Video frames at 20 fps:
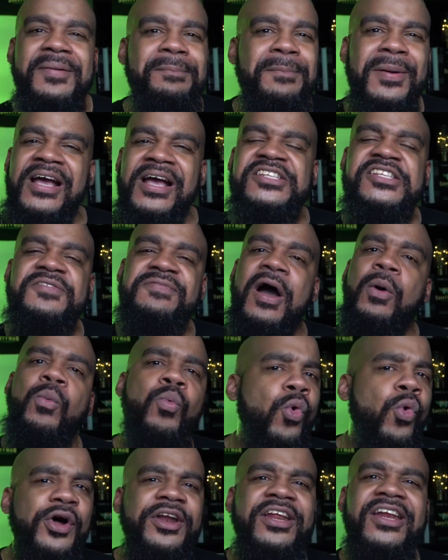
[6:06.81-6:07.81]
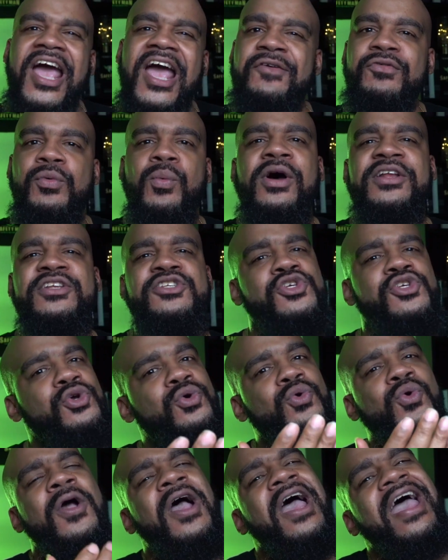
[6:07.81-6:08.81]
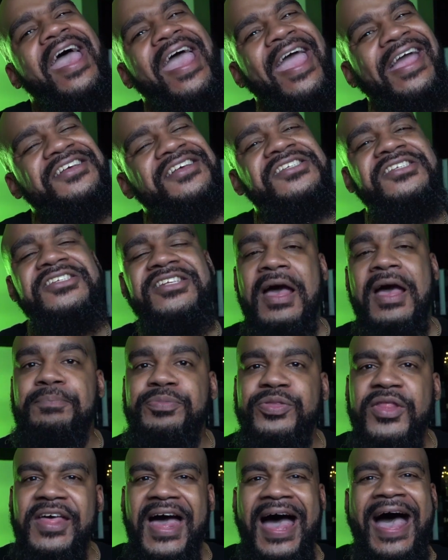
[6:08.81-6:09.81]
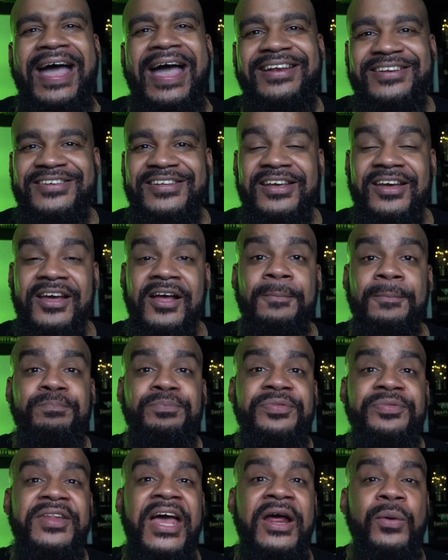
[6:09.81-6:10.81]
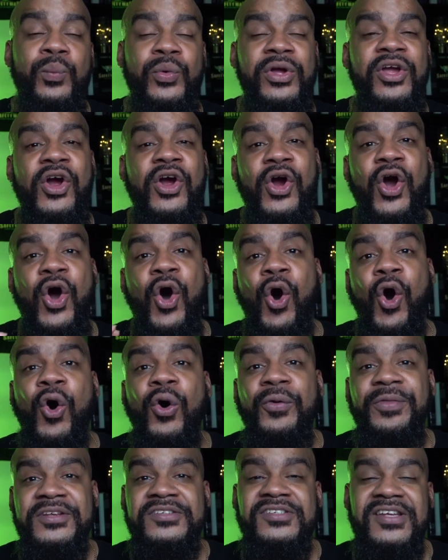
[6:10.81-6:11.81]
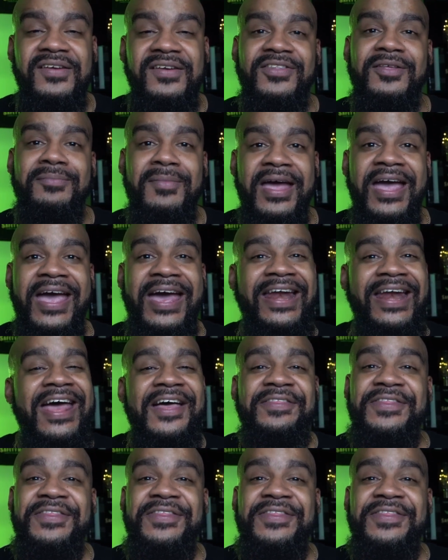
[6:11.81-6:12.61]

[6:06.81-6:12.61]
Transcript: because if I wanted everyone to accept the idea that we are all the safety man,